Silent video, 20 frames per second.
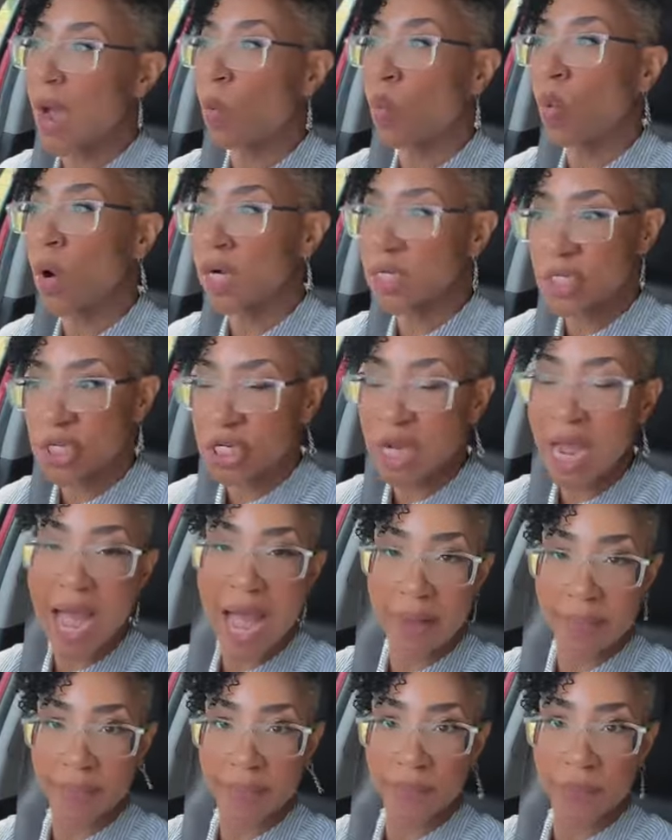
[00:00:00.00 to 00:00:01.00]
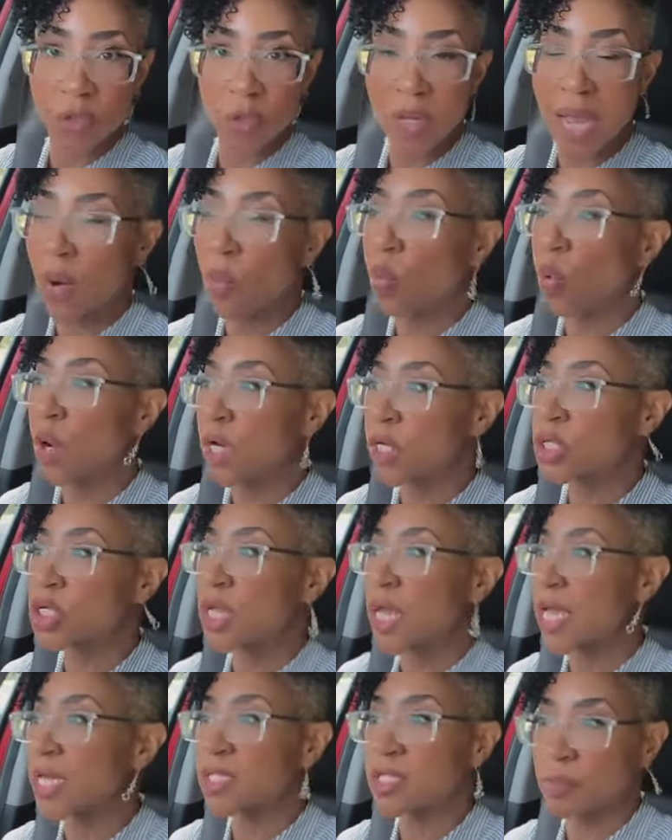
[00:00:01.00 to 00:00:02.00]
You got one shot. You got
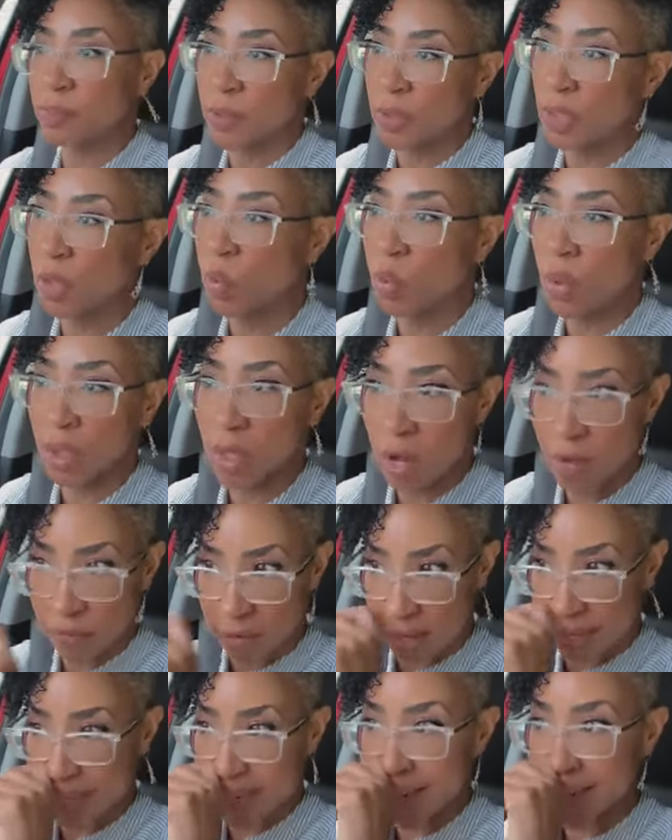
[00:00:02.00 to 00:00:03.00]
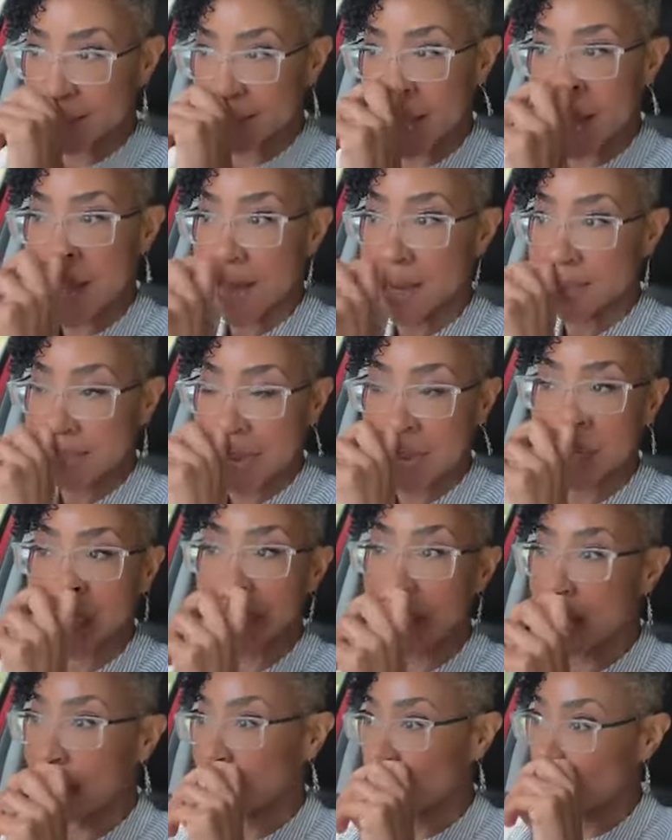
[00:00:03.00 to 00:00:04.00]
one chance to pull a wool over Anita's eyes.
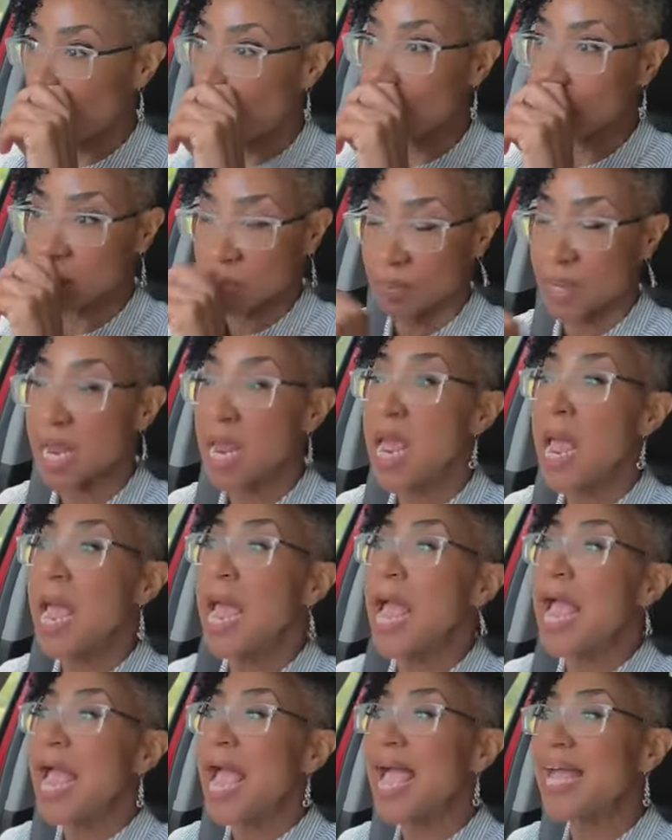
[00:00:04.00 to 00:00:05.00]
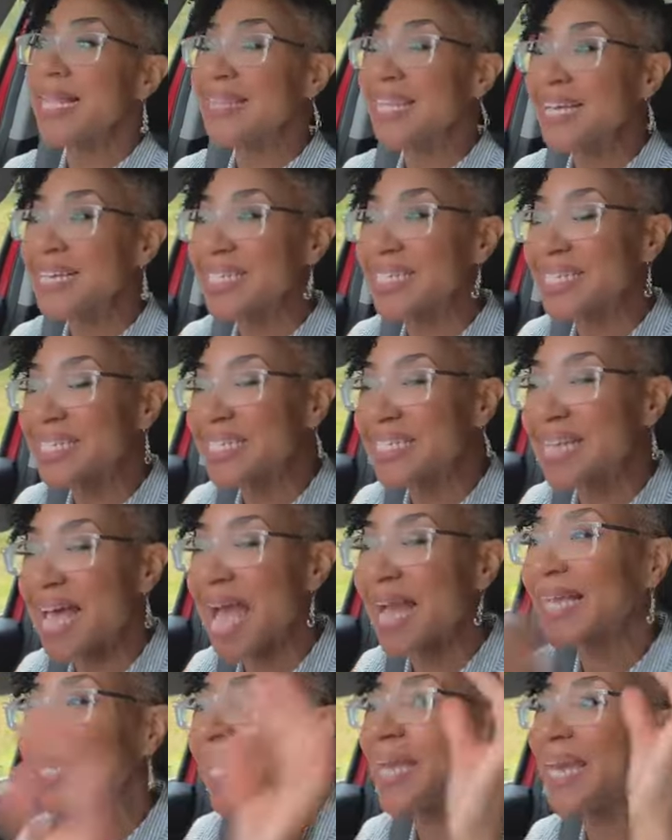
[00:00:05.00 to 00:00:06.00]
And, and trust me, at the
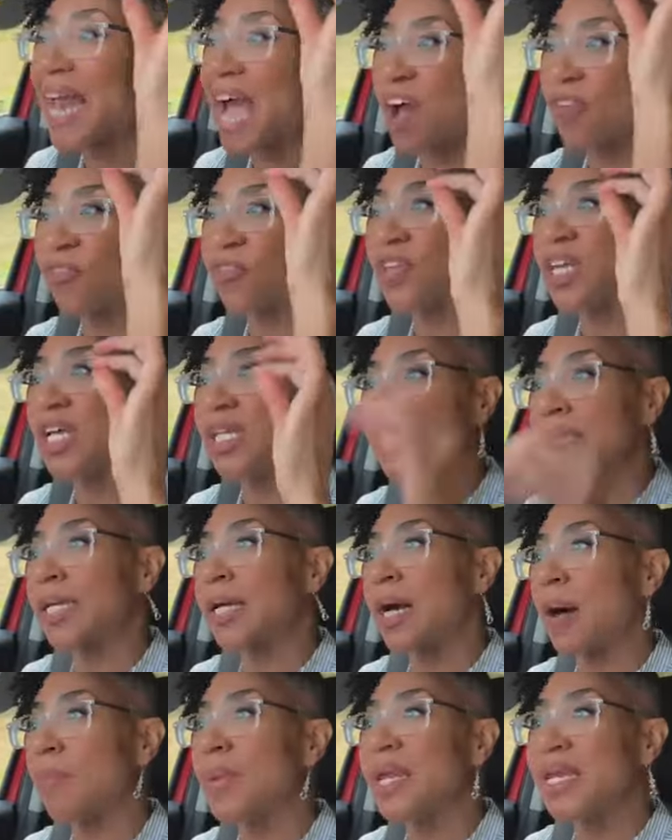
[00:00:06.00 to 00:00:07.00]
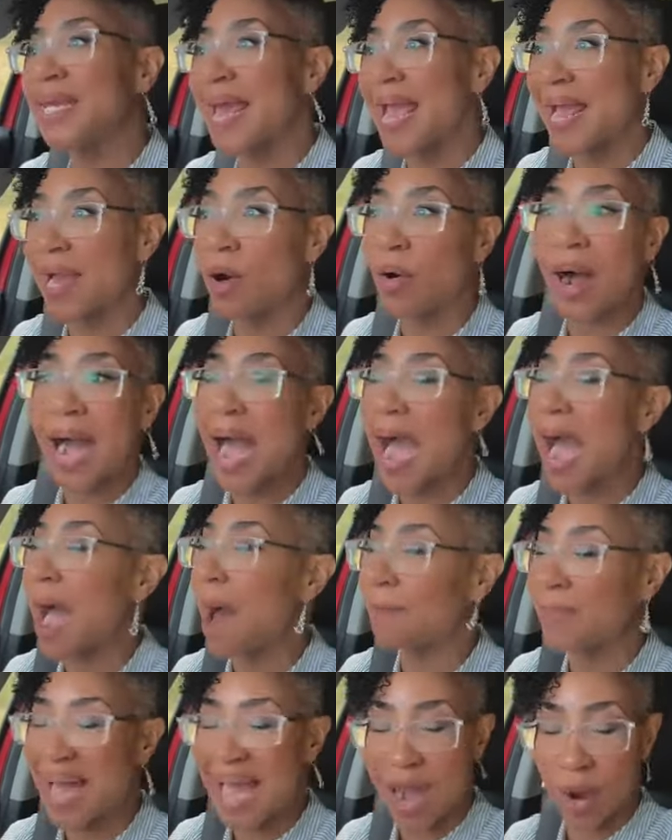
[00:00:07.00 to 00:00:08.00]
second I feel it coming down,
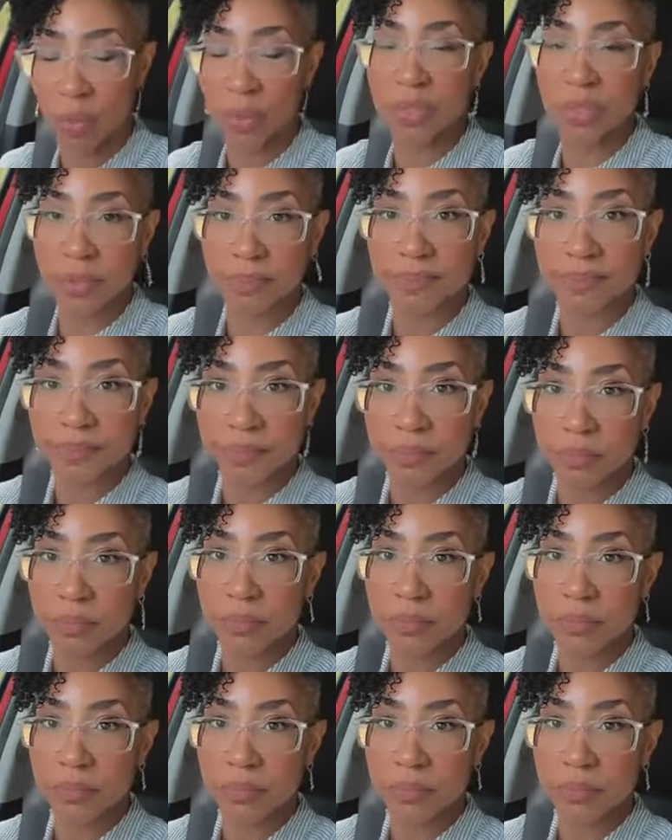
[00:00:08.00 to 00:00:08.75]
I'm out.